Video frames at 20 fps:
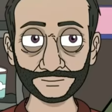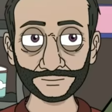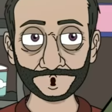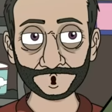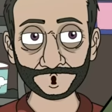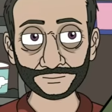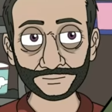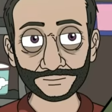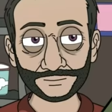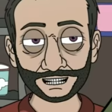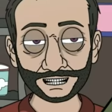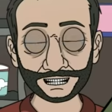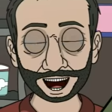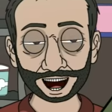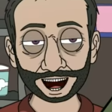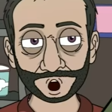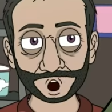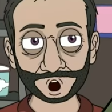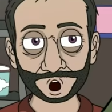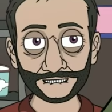I could never
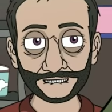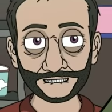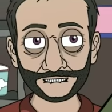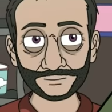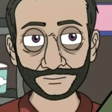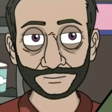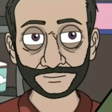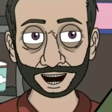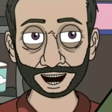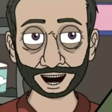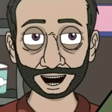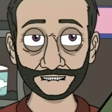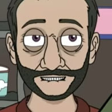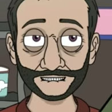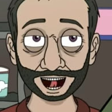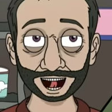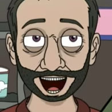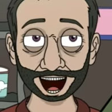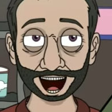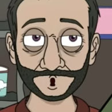anticipate what he
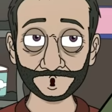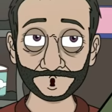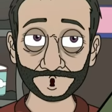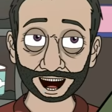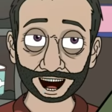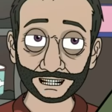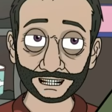wanted.